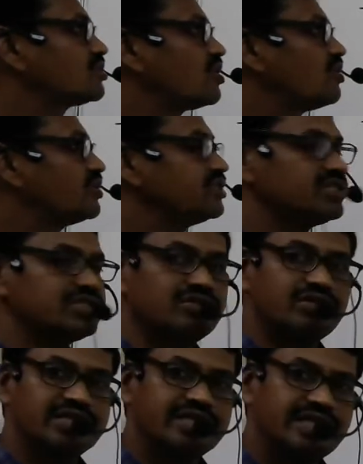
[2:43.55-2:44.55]
lost
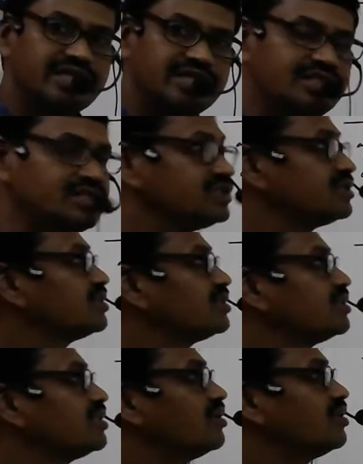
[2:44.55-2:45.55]
or gained
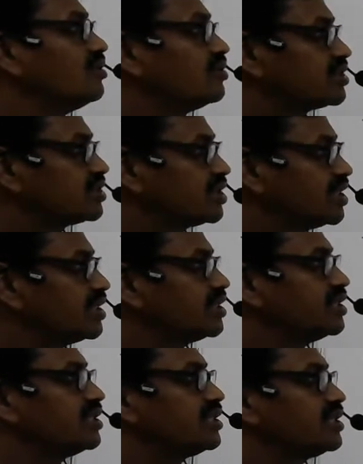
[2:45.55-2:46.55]
or
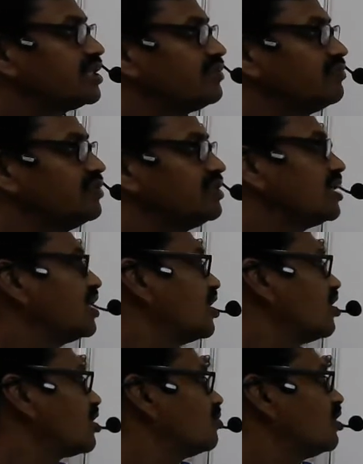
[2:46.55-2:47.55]
shared with an
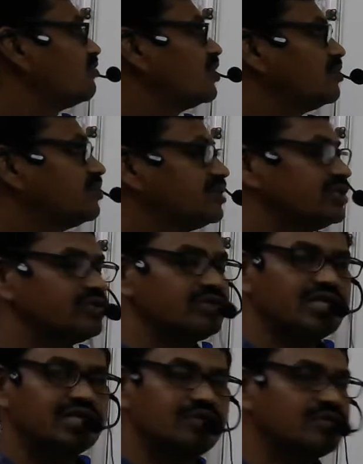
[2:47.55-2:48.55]
atom of element during
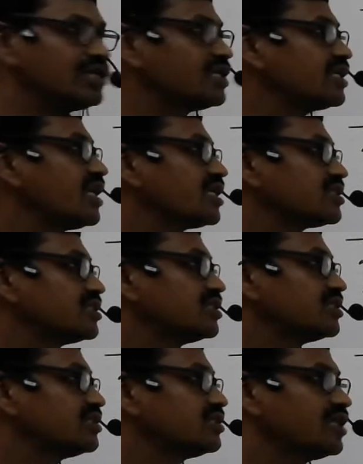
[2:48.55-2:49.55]
a chemical reaction
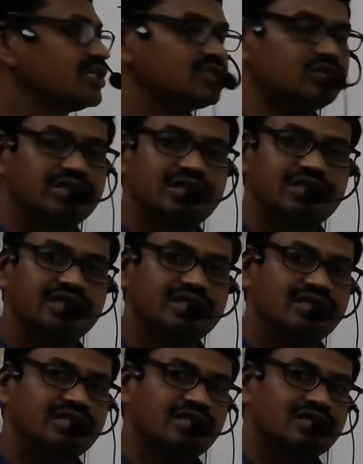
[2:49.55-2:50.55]
has to get a
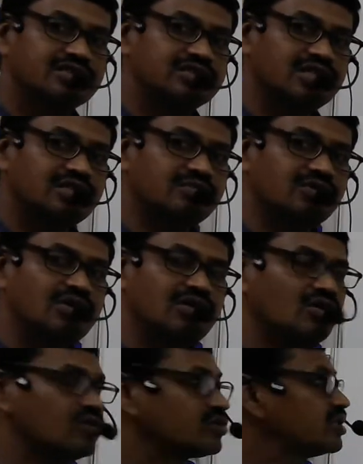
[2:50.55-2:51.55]
stable
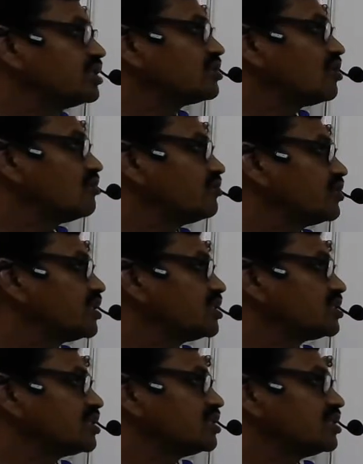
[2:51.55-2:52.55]
octet
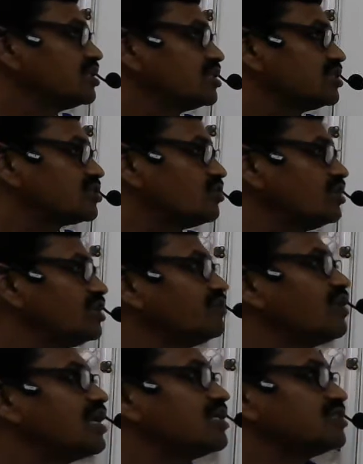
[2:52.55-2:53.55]
configuration is called
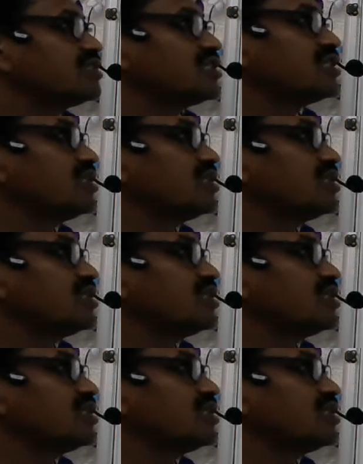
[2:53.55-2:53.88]
valency.